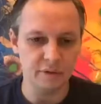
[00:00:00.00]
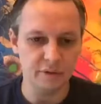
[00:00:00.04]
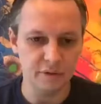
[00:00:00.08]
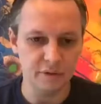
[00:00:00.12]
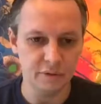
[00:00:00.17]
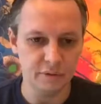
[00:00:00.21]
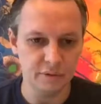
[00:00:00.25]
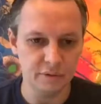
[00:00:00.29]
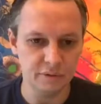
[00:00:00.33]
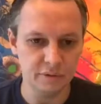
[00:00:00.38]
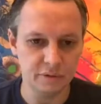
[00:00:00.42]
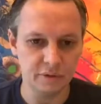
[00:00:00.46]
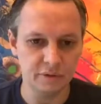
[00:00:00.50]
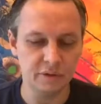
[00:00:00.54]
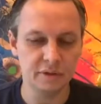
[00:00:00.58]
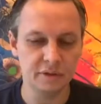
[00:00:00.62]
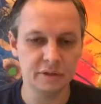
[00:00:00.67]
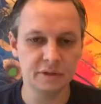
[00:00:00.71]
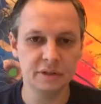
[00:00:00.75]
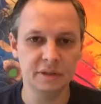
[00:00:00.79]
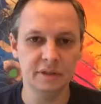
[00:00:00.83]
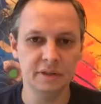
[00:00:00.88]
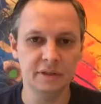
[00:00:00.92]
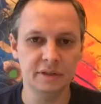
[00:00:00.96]
your
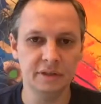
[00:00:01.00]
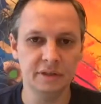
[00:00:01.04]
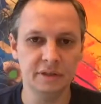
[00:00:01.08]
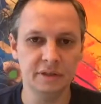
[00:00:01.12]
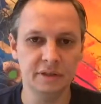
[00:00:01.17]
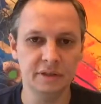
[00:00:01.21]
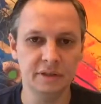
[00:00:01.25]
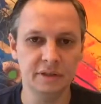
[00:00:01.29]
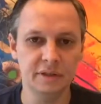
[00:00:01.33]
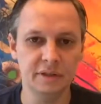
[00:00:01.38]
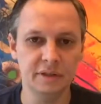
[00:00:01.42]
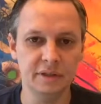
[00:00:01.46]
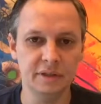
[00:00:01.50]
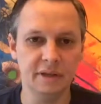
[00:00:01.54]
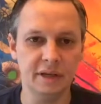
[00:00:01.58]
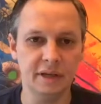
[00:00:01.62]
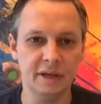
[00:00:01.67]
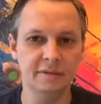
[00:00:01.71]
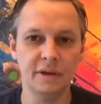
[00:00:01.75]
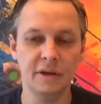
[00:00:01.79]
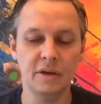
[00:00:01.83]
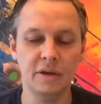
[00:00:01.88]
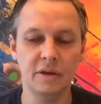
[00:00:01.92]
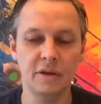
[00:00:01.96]
introduction and thank
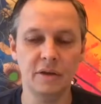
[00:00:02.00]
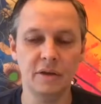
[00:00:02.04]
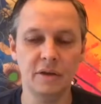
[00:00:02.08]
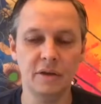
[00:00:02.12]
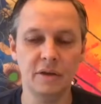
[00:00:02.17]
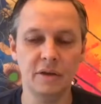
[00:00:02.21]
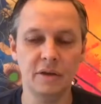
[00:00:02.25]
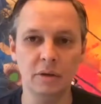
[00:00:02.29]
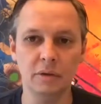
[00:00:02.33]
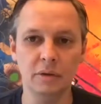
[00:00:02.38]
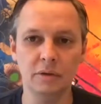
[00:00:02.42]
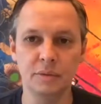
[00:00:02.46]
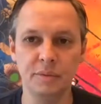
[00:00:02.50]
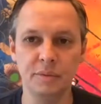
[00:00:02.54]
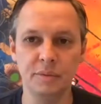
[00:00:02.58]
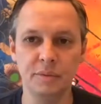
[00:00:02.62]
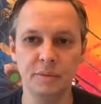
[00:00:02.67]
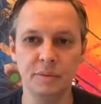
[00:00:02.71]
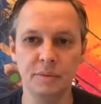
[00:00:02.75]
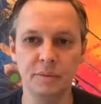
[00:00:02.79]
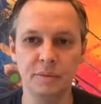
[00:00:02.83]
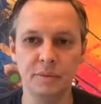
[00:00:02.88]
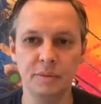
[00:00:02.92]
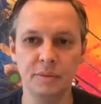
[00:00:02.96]
you all to be
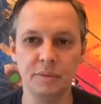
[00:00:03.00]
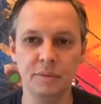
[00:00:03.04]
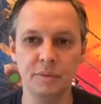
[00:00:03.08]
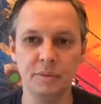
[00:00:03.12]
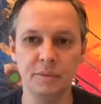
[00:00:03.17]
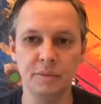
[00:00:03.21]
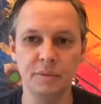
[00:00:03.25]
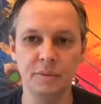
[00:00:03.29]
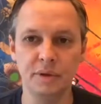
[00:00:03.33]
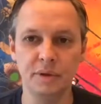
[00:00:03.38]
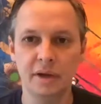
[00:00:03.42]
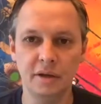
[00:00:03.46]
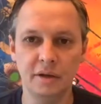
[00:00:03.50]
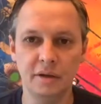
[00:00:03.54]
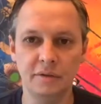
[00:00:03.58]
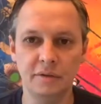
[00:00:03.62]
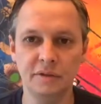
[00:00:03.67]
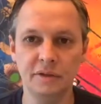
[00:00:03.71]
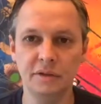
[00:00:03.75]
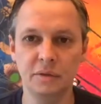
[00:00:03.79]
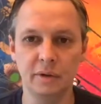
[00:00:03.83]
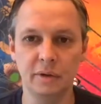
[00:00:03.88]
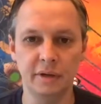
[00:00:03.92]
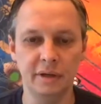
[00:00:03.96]
here
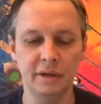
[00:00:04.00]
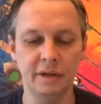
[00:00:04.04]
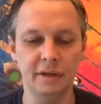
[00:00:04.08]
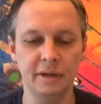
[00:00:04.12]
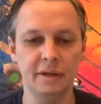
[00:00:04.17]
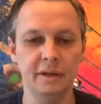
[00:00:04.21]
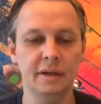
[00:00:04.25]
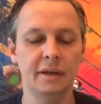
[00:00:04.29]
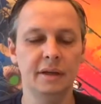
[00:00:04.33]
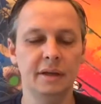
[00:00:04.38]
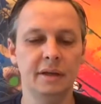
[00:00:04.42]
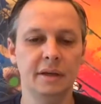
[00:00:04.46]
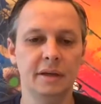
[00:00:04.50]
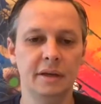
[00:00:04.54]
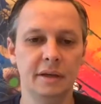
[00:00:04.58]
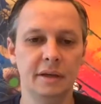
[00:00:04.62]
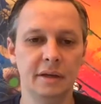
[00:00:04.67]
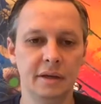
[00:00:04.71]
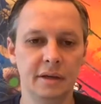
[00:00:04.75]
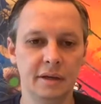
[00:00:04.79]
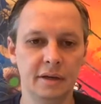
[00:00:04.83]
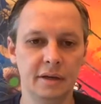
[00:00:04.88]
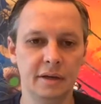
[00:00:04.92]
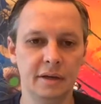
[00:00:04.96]
virtually
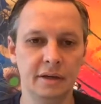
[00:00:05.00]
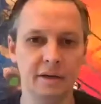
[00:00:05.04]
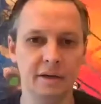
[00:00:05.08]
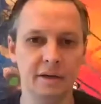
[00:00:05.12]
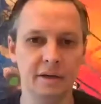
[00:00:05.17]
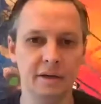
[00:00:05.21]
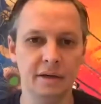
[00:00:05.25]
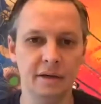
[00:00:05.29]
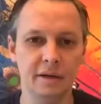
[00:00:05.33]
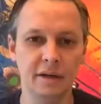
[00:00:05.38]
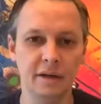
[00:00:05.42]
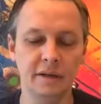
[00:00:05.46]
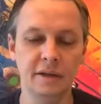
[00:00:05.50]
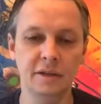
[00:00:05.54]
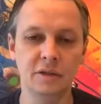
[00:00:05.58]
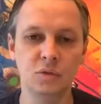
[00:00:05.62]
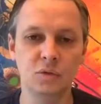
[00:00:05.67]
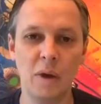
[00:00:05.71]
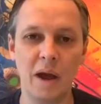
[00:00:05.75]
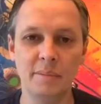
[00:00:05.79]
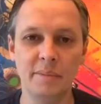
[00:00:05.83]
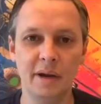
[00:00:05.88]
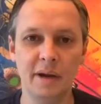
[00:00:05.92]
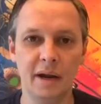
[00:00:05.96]
uh, in this
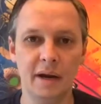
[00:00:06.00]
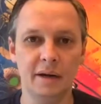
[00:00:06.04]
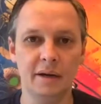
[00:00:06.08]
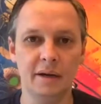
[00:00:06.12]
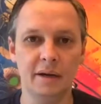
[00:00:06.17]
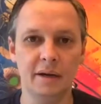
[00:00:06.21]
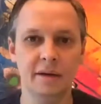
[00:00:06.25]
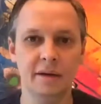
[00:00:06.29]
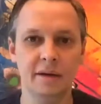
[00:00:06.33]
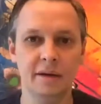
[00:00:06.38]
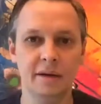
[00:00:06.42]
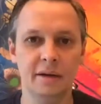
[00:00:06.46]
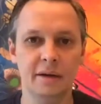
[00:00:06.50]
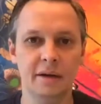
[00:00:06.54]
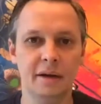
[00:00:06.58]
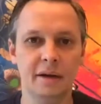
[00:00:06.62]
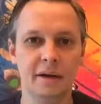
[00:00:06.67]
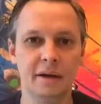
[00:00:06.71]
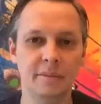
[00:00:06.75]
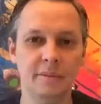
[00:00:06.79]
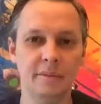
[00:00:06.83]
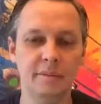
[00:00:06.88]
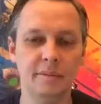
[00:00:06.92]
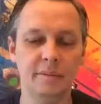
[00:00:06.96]
webinar.
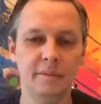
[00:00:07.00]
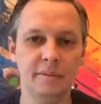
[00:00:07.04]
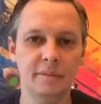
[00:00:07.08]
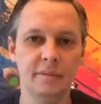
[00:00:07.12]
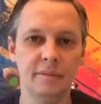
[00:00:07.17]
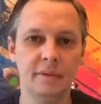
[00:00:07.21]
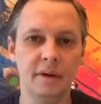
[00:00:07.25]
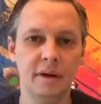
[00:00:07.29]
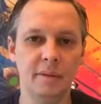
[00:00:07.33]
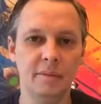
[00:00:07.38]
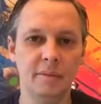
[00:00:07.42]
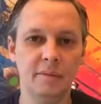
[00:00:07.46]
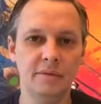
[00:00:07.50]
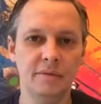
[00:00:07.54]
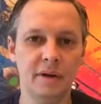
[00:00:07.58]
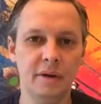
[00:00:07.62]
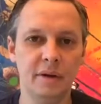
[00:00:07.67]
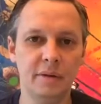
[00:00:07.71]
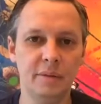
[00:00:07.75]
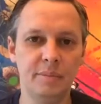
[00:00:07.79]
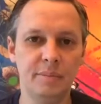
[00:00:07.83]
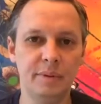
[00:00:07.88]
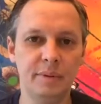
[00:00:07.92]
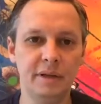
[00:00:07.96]
I'm, I'm
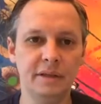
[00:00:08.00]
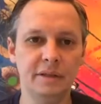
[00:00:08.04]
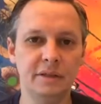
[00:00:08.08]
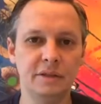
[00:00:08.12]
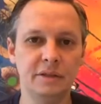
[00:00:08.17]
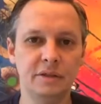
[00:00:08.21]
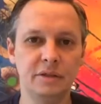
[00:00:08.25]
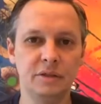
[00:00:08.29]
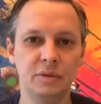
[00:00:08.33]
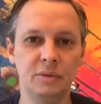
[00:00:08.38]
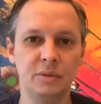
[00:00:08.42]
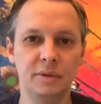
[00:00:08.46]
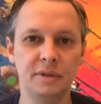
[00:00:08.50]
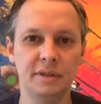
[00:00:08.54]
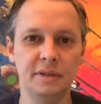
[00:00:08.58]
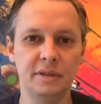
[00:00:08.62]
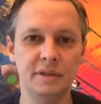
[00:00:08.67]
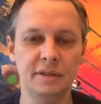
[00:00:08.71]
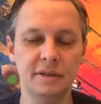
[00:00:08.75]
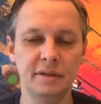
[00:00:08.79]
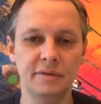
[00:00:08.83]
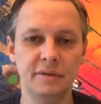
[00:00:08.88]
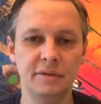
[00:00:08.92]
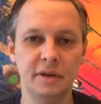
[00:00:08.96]
very pleased to
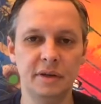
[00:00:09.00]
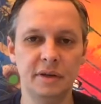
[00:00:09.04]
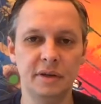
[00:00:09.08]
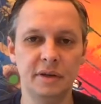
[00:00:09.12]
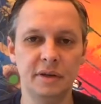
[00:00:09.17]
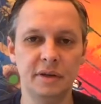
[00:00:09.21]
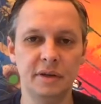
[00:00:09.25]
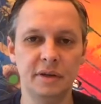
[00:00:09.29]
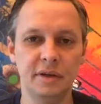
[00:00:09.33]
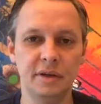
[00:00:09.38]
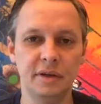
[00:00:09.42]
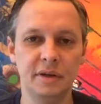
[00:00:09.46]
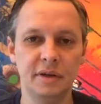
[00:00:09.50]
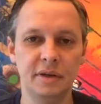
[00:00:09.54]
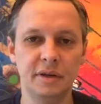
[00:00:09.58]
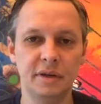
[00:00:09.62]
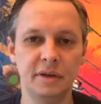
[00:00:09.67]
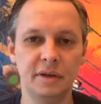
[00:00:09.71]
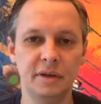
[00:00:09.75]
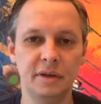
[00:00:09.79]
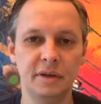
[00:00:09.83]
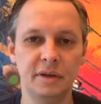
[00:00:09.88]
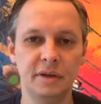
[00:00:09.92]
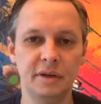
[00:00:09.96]
receive here
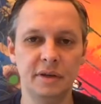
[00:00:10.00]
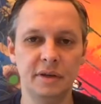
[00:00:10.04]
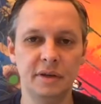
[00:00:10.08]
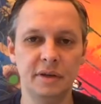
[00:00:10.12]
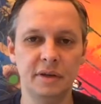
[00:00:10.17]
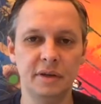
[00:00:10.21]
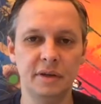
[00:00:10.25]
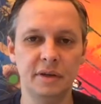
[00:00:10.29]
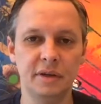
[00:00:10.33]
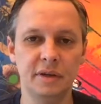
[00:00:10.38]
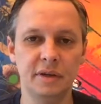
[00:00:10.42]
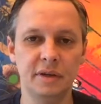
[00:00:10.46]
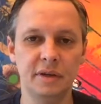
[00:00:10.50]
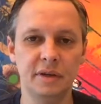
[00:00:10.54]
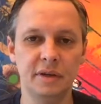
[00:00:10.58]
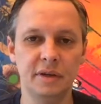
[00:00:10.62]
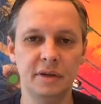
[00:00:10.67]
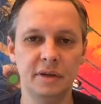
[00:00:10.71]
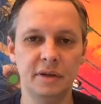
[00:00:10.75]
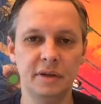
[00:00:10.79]
uh,